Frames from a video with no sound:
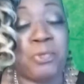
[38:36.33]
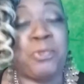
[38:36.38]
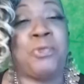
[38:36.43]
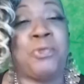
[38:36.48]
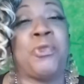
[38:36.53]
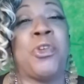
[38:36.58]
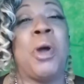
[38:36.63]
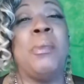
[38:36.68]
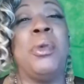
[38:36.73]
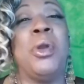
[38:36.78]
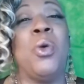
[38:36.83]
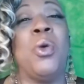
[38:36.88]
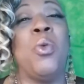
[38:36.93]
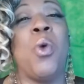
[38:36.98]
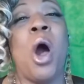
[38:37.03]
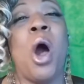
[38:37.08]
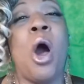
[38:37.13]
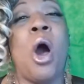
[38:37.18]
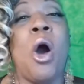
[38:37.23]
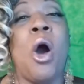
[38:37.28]
from the
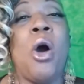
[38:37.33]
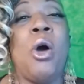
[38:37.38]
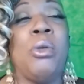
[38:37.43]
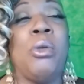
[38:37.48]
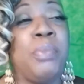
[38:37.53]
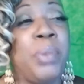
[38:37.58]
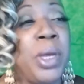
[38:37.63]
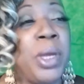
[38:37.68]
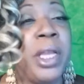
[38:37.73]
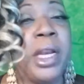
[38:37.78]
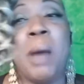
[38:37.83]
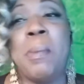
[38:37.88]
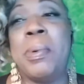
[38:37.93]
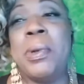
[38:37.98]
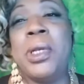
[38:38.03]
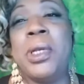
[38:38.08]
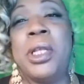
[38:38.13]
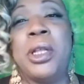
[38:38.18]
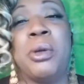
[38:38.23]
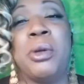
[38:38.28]
wall, beat up a
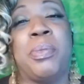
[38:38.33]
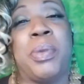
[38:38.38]
little